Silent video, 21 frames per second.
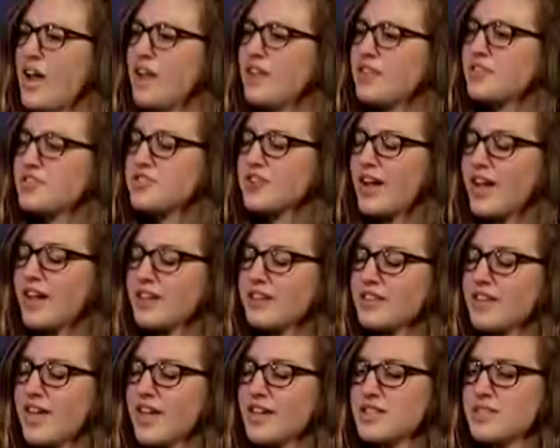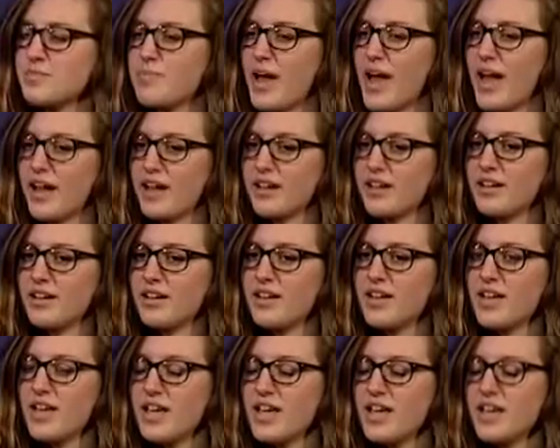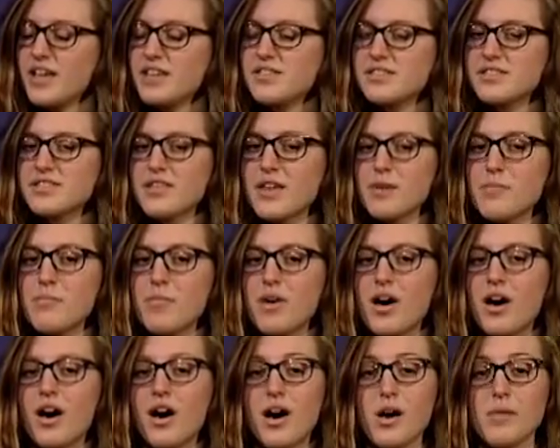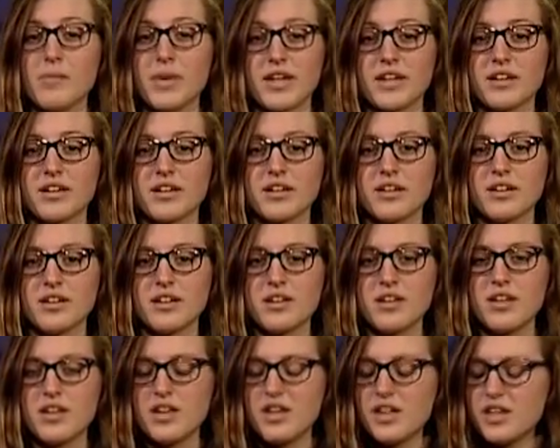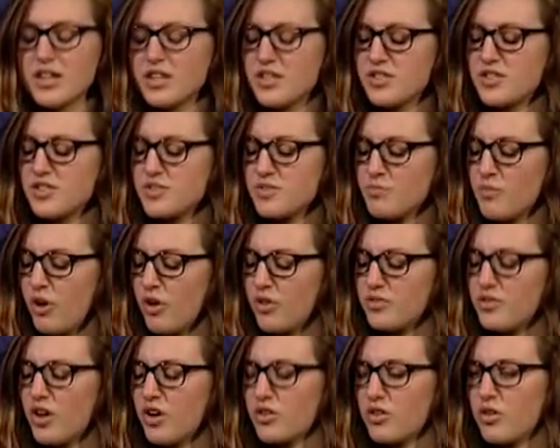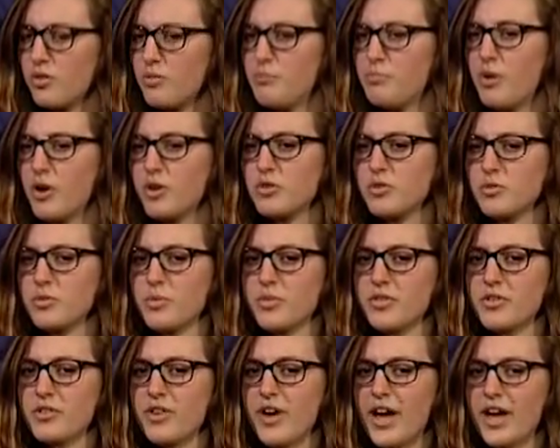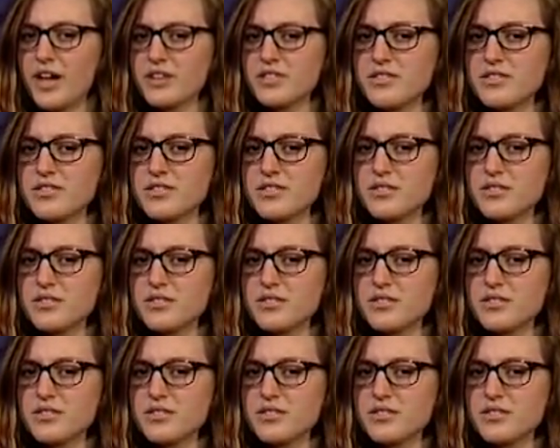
And the child lies back, his thumb a hummock, his small knuckle buckled with cracks.